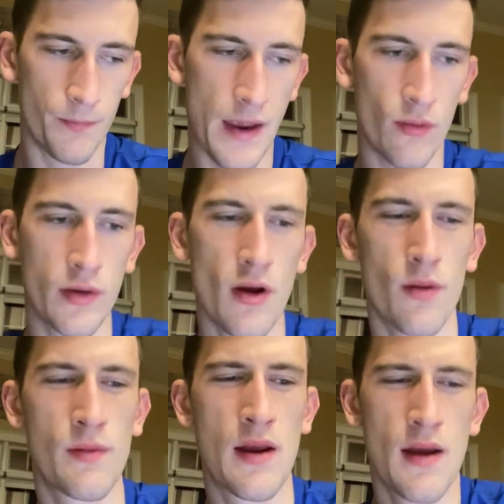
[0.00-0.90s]
As we
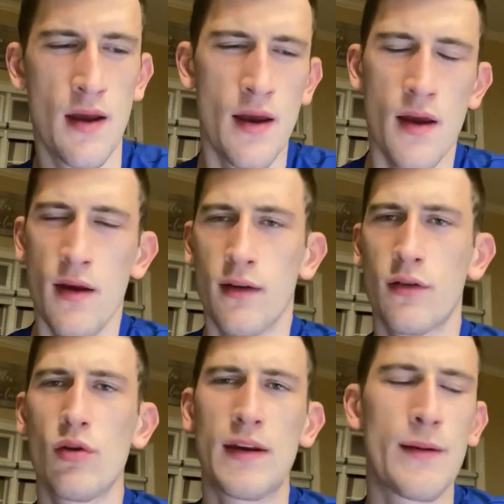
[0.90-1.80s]
know,
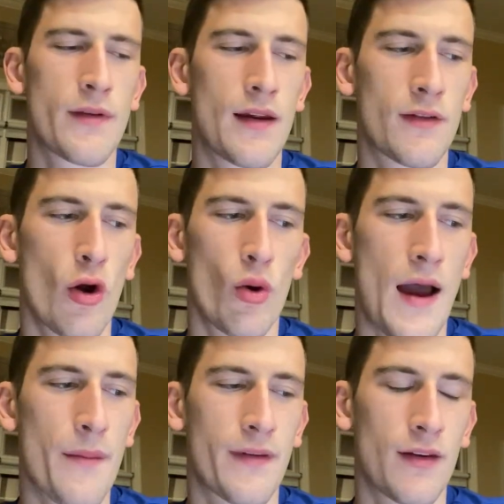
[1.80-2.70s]
two teams in a total
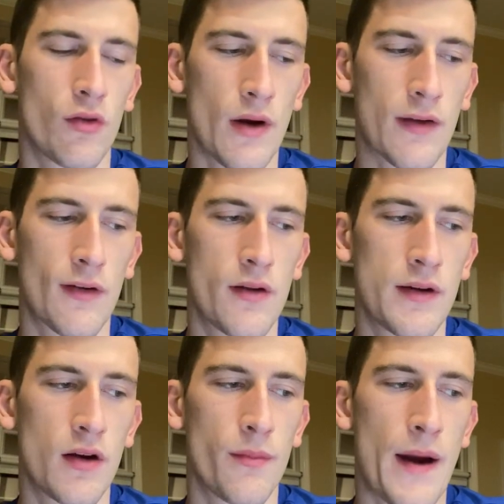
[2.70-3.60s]
opposite direction on the
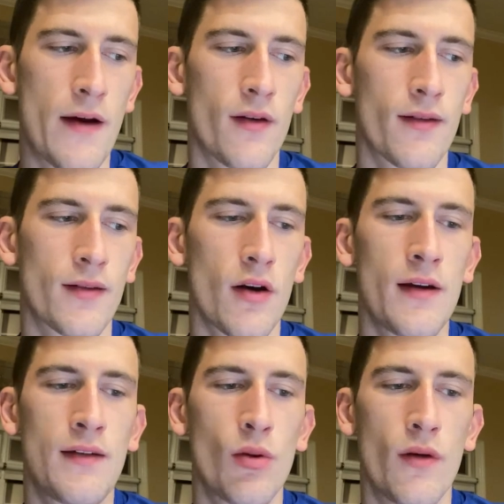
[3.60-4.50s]
year. The Pirates
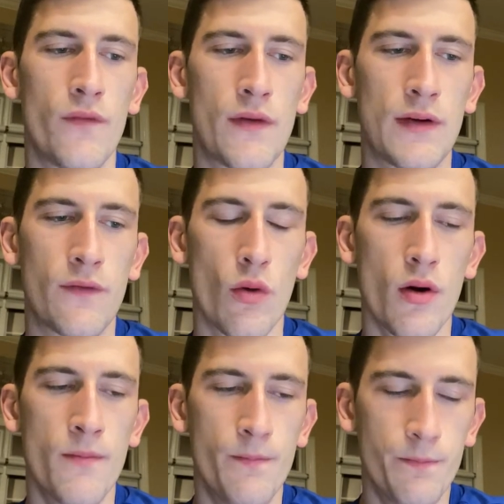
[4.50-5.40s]

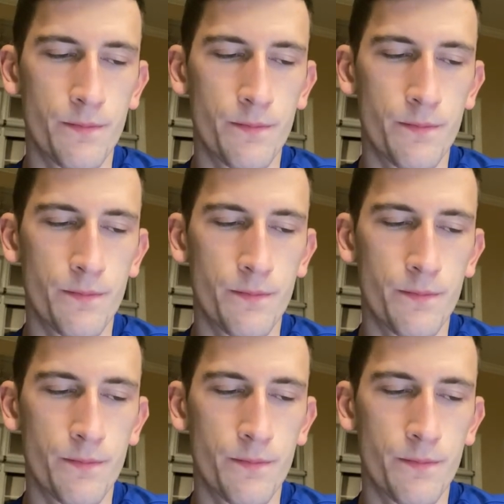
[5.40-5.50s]
32-54.